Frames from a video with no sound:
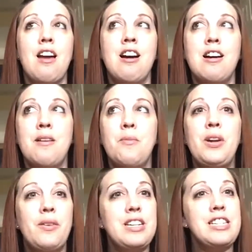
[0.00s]
We
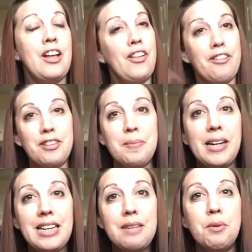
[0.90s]
don't need to tell
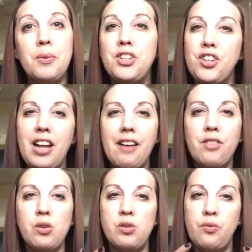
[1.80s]
everybody, but we should have
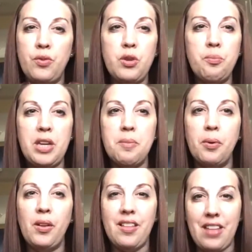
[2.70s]
those few
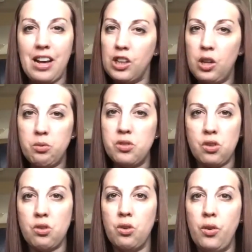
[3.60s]
people in that close
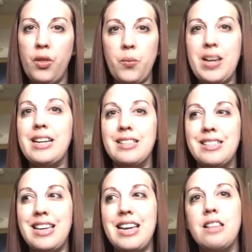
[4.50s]
circle that we can
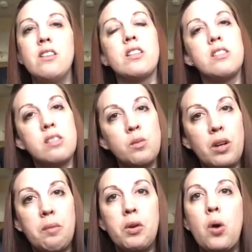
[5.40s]
say, look, this is
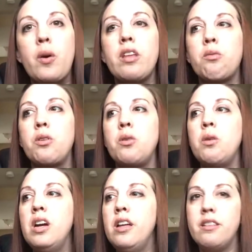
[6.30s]
what I'm going
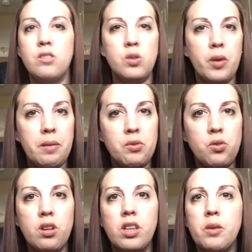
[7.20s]
through. This is what I'm
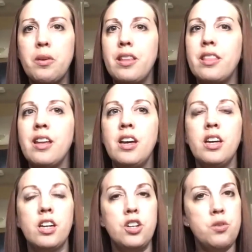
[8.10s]
struggling with.
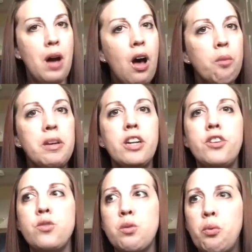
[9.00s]
Can you help me?
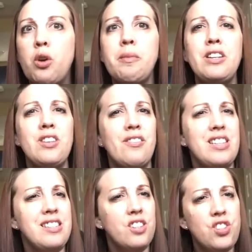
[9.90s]
Can you support me? Do you have
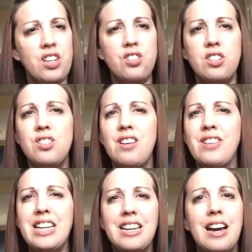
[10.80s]
any suggestions? Do you have
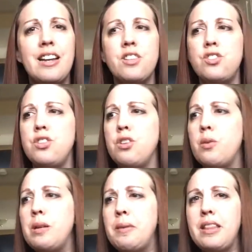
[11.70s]
any guidance? Do you know
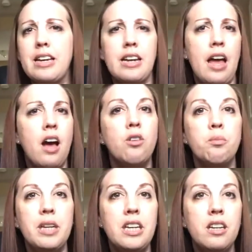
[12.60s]
anybody that can help
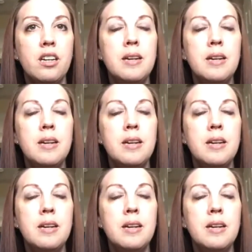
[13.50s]
me?